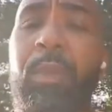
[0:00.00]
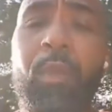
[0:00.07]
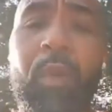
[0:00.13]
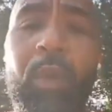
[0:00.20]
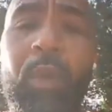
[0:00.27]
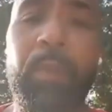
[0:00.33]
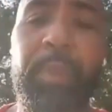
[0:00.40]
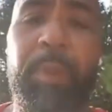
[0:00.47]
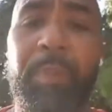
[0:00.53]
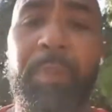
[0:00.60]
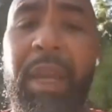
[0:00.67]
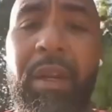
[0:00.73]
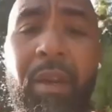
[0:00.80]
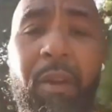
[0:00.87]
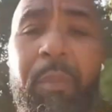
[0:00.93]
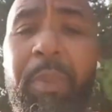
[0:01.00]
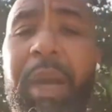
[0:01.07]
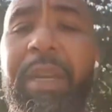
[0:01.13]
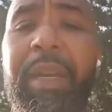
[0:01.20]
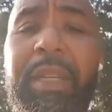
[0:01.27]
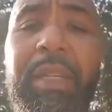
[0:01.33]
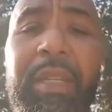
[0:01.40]
more will be paid off by
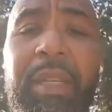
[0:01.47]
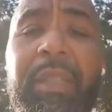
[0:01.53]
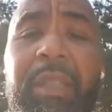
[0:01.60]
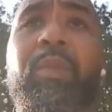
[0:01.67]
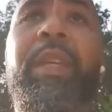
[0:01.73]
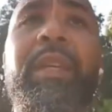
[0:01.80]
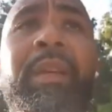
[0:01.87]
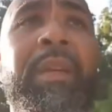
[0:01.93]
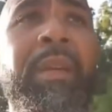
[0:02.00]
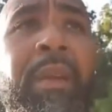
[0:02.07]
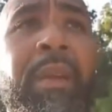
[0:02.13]
the end of this week.